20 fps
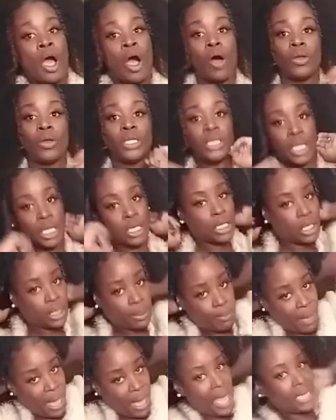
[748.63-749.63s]
Only thing
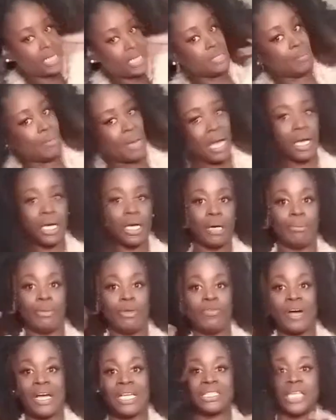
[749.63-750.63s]
looking bad is my
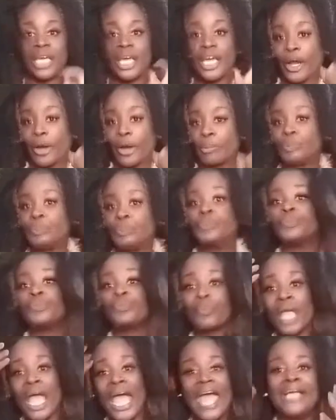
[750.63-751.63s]
Mufasa hair.
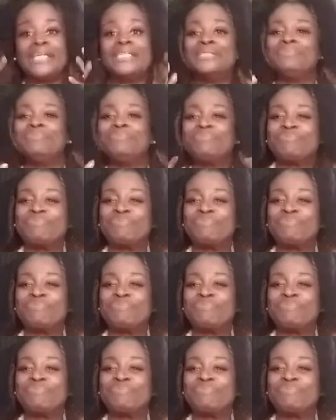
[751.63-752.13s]
Okay?